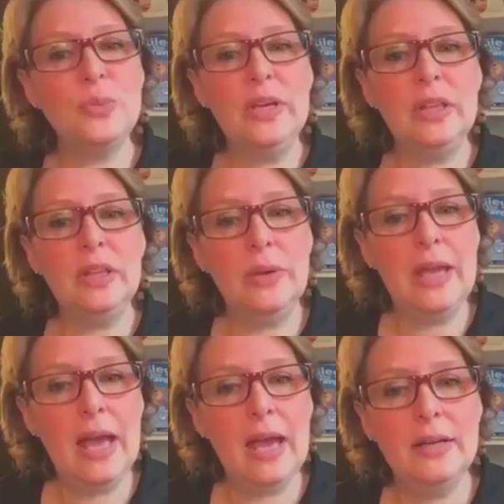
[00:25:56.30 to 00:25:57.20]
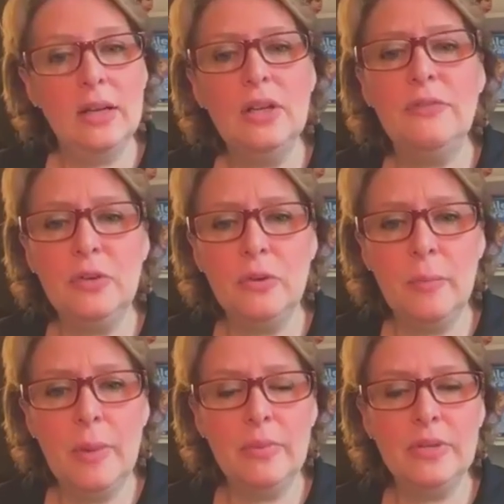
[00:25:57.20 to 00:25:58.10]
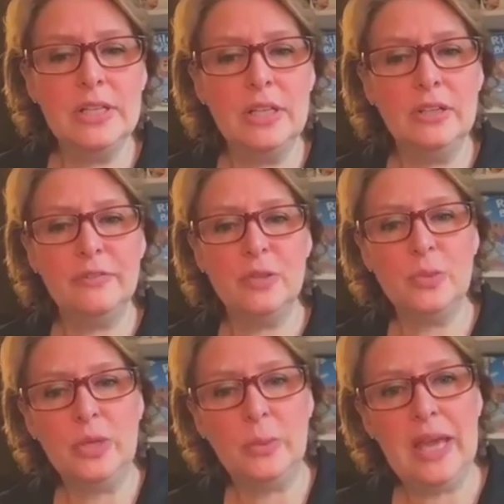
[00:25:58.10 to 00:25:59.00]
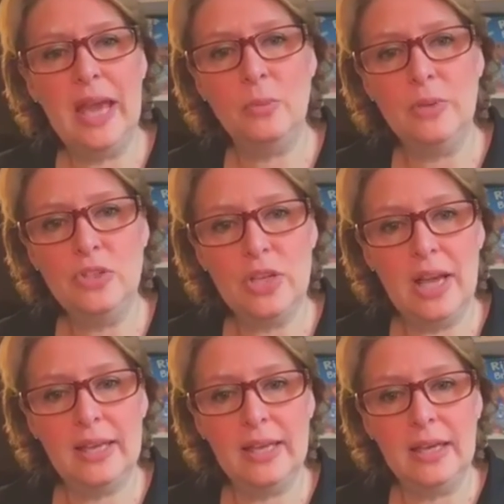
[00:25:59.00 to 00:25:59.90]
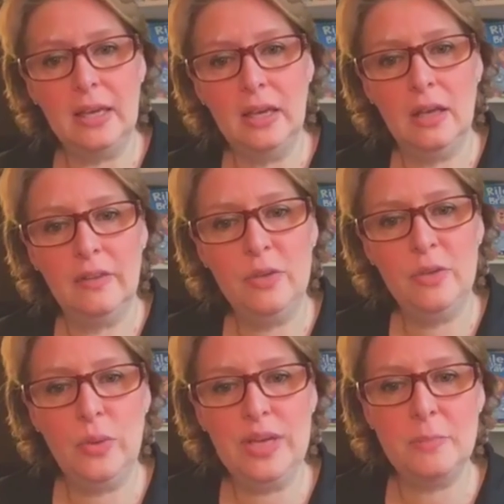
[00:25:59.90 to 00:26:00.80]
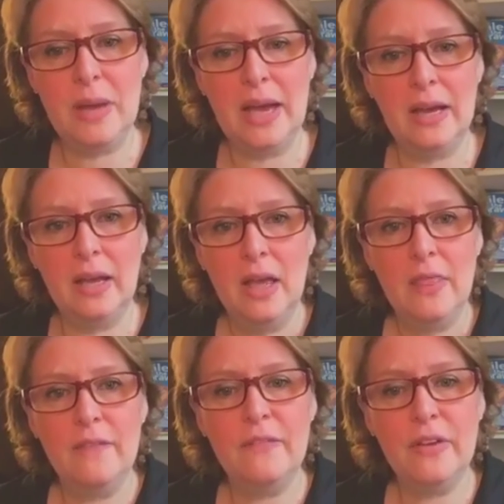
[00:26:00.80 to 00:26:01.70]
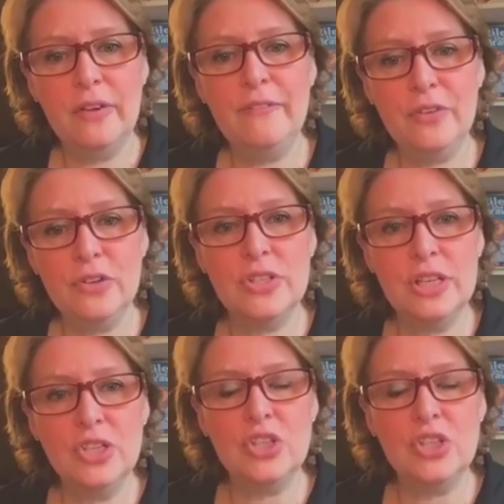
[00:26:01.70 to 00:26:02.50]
that we had, if you remember, Danielle, the first week we had with Jackie a few weeks back, the very first thing she